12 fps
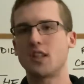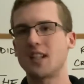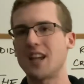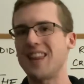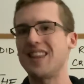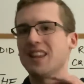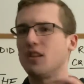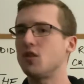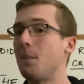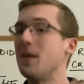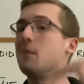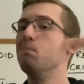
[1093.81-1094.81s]
because I think there's
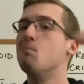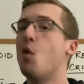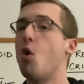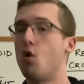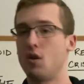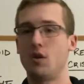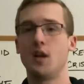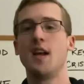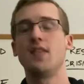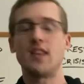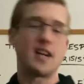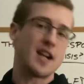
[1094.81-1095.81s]
something more
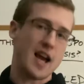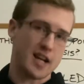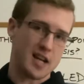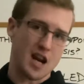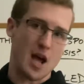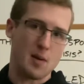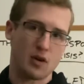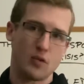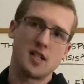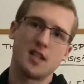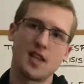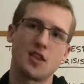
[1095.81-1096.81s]
than an economic
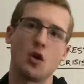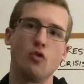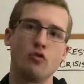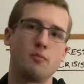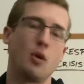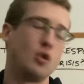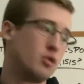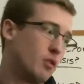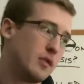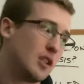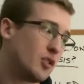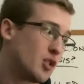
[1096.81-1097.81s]
reason that those polls reveal.